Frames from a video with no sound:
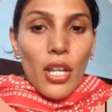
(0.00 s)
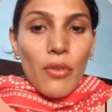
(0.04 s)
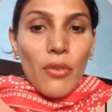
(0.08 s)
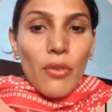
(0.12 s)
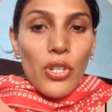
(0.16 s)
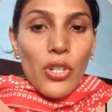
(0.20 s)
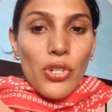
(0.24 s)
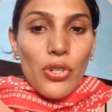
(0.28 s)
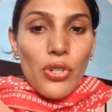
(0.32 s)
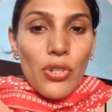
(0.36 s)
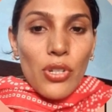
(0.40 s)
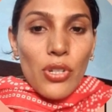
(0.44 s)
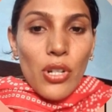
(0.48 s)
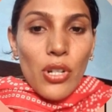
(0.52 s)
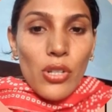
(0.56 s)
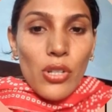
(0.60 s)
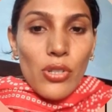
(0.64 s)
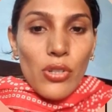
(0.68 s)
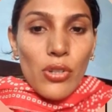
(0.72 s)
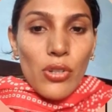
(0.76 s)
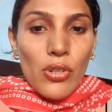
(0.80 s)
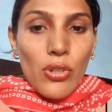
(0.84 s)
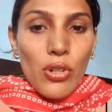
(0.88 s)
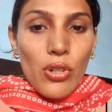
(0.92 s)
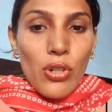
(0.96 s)
We should
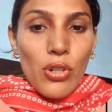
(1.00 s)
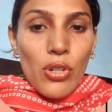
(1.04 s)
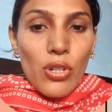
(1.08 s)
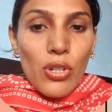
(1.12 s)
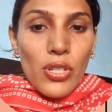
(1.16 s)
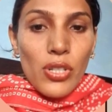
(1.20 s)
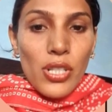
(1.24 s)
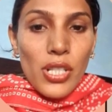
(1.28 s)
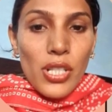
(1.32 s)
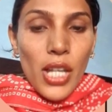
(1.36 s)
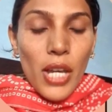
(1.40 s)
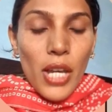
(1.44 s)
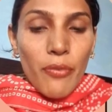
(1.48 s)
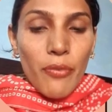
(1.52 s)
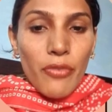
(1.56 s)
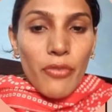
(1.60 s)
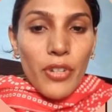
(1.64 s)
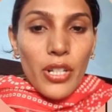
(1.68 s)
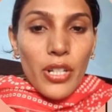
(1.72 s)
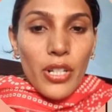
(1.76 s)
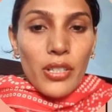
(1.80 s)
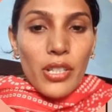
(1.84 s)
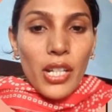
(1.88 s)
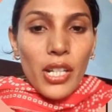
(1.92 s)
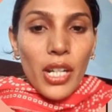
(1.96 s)
also go a step
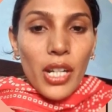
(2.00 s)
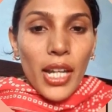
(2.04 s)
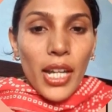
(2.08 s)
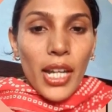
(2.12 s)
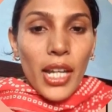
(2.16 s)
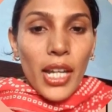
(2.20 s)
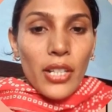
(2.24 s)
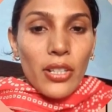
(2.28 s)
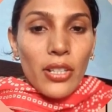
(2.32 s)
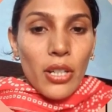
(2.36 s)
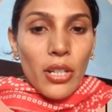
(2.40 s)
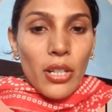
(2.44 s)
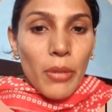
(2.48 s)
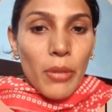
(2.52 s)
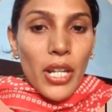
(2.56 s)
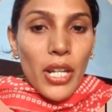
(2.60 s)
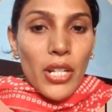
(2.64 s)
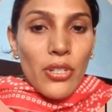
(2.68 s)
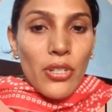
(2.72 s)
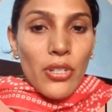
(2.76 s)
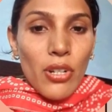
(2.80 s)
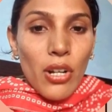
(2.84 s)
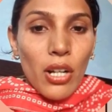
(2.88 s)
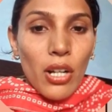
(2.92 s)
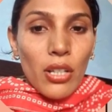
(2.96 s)
further and
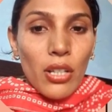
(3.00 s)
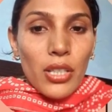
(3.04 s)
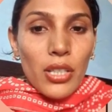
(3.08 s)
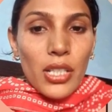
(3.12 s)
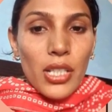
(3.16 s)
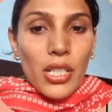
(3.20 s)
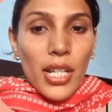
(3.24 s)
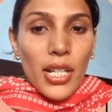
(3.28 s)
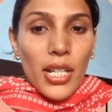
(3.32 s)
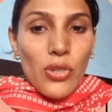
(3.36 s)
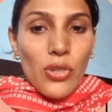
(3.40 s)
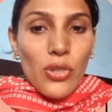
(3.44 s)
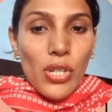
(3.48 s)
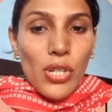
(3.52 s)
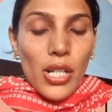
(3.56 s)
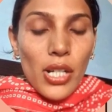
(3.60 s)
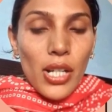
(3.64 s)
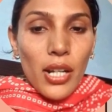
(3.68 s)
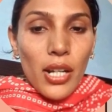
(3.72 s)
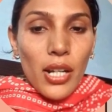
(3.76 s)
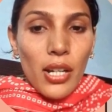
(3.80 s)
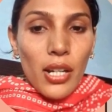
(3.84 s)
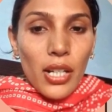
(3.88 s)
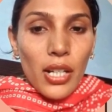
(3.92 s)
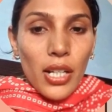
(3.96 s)
comment on the textual
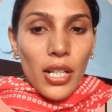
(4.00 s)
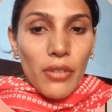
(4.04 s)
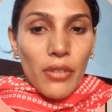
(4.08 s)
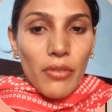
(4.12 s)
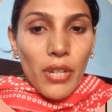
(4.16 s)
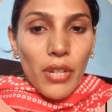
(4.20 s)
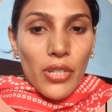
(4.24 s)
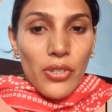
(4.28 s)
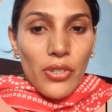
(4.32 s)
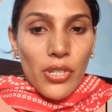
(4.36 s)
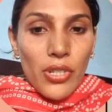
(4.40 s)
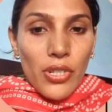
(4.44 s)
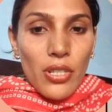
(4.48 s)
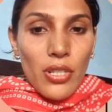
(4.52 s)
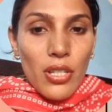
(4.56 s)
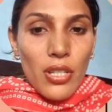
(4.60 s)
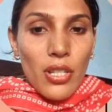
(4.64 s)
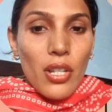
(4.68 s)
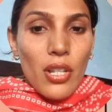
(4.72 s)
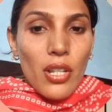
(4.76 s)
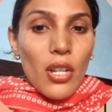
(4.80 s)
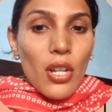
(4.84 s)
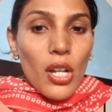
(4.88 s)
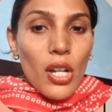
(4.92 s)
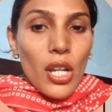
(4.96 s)
conventions,
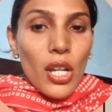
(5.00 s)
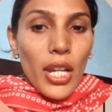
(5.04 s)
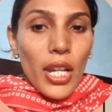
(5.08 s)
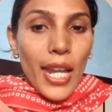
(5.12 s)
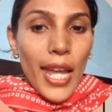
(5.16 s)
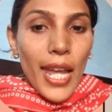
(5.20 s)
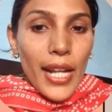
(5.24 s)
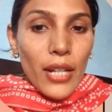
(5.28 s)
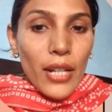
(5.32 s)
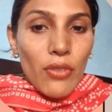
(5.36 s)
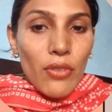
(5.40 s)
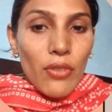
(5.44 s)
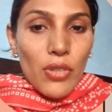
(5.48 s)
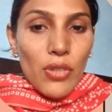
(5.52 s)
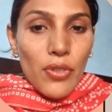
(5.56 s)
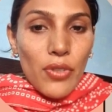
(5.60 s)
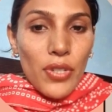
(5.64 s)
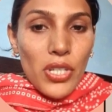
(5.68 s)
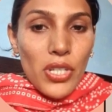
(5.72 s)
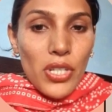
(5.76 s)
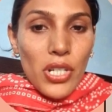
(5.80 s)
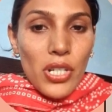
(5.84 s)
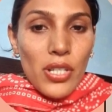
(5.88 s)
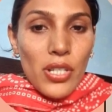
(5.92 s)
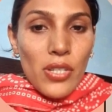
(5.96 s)
language
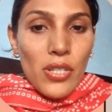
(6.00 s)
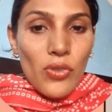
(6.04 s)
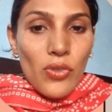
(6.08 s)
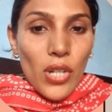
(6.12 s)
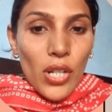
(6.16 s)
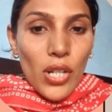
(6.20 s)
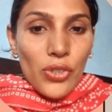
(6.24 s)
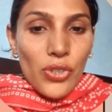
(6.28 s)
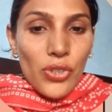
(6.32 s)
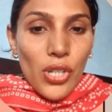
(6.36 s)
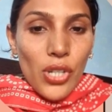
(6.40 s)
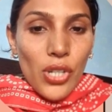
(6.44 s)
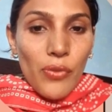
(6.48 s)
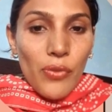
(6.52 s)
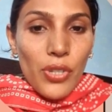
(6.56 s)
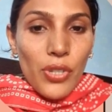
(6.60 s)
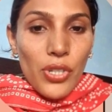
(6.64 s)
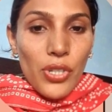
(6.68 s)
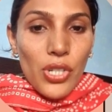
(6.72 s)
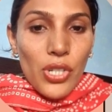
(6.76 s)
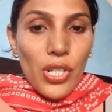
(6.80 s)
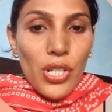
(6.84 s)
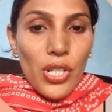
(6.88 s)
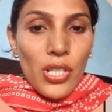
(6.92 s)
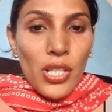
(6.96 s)
features, structural
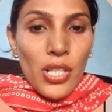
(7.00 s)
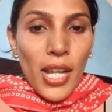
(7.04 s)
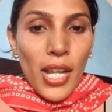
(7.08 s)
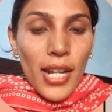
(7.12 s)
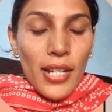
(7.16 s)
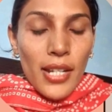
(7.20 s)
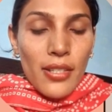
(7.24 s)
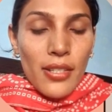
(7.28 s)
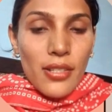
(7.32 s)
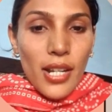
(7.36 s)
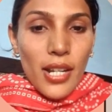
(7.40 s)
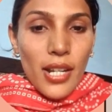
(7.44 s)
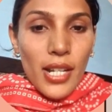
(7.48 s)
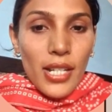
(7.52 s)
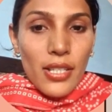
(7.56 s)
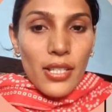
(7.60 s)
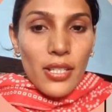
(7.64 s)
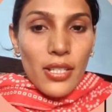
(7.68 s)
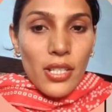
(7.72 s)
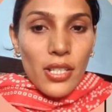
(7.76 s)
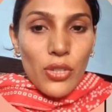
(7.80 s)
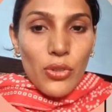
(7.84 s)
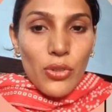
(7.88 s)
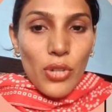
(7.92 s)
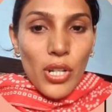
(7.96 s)
features, and
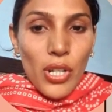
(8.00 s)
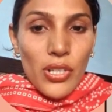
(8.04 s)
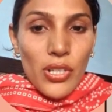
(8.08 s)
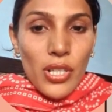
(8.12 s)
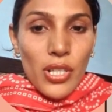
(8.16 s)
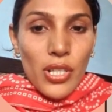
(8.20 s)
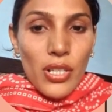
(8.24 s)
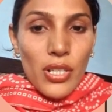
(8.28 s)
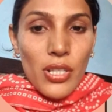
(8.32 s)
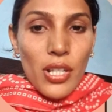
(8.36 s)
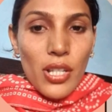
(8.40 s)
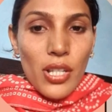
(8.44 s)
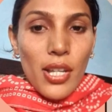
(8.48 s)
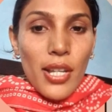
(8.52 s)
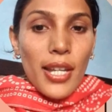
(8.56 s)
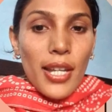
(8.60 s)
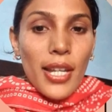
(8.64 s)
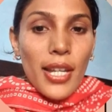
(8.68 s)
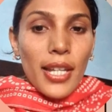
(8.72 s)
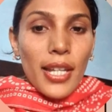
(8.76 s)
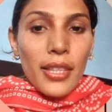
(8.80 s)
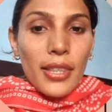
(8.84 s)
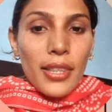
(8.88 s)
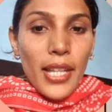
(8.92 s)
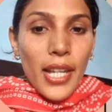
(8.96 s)
stylistic choices
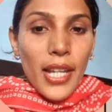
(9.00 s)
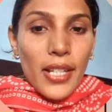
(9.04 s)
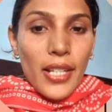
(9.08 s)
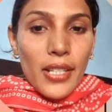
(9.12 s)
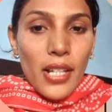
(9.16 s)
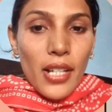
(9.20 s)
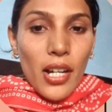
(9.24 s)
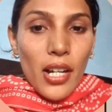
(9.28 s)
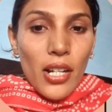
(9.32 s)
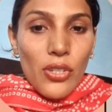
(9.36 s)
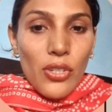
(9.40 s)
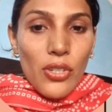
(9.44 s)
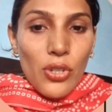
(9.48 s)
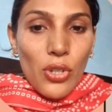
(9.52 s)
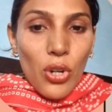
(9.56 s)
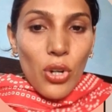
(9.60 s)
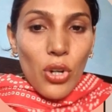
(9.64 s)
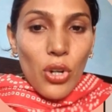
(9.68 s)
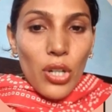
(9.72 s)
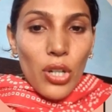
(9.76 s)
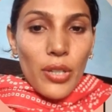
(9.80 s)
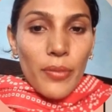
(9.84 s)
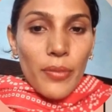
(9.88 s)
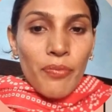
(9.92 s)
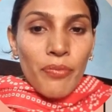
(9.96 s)
that are
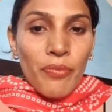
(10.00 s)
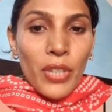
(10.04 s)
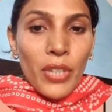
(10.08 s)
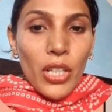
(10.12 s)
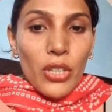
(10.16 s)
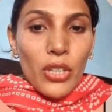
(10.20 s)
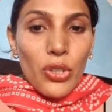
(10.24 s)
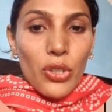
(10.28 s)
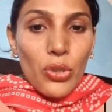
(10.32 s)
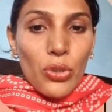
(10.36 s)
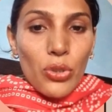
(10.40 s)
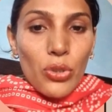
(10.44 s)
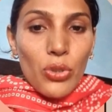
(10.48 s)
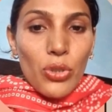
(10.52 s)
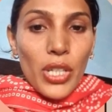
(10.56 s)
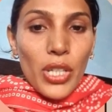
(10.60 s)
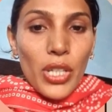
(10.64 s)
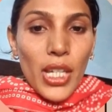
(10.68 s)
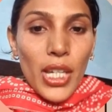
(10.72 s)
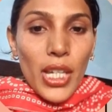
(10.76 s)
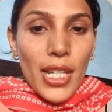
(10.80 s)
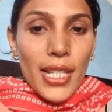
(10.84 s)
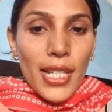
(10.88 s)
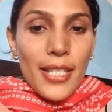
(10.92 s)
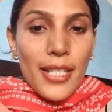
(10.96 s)
shown through
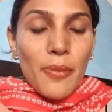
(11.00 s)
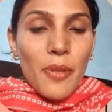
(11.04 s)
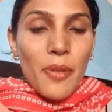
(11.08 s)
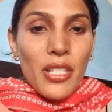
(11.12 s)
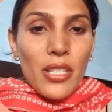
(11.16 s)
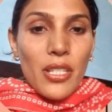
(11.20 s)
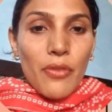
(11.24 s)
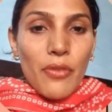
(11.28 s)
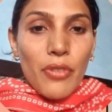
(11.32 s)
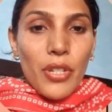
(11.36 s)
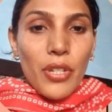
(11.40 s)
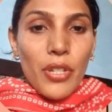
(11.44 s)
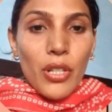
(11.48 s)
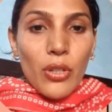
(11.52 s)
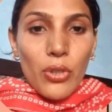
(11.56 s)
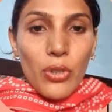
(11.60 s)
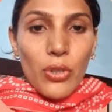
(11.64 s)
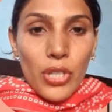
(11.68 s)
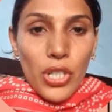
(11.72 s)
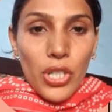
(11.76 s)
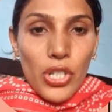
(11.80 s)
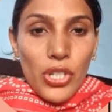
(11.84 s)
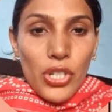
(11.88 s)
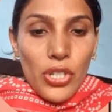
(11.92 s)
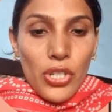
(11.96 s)
each specific
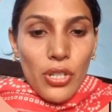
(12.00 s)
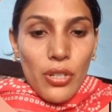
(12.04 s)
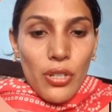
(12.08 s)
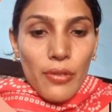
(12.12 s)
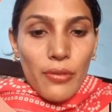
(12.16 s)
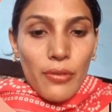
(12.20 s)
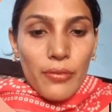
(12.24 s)
quotation.